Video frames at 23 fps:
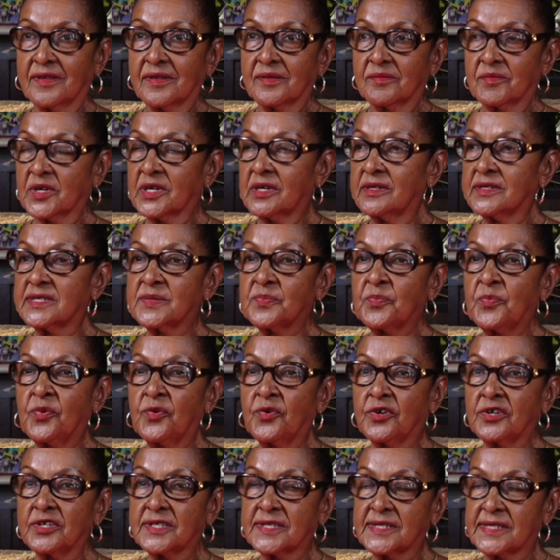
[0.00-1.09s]
because
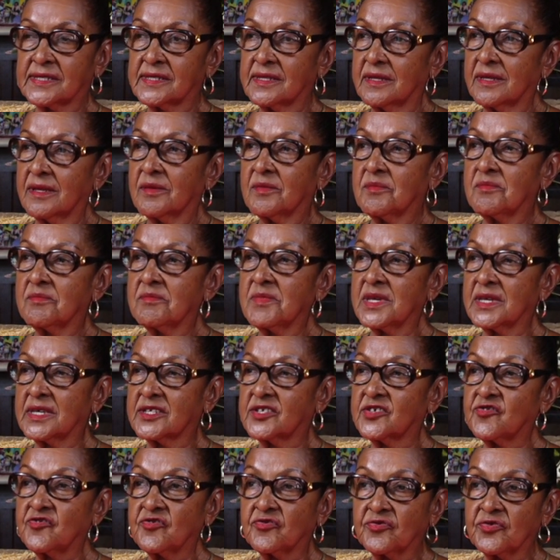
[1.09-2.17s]
sports
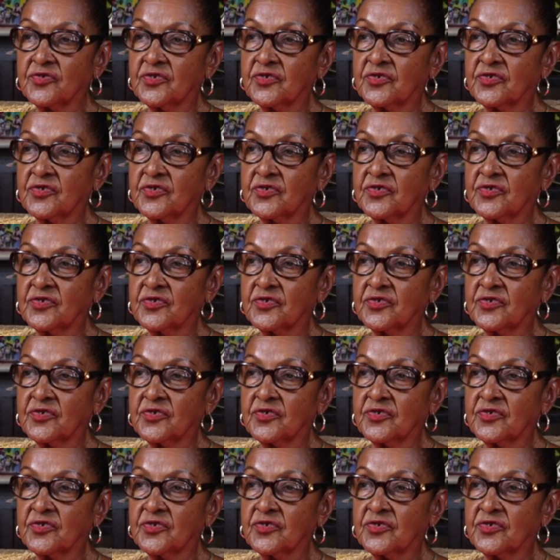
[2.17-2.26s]
makes you